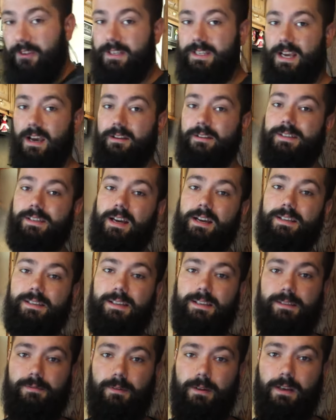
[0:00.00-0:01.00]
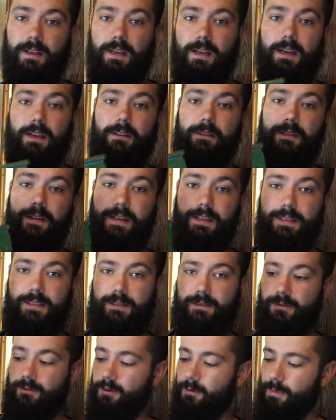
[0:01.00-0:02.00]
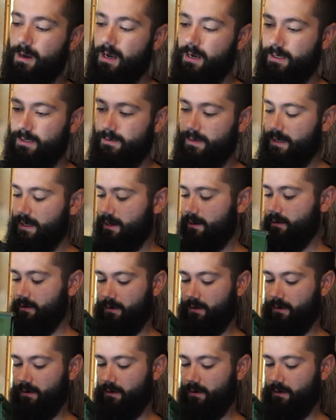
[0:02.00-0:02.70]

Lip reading: to downsize this one. This toolbox right here,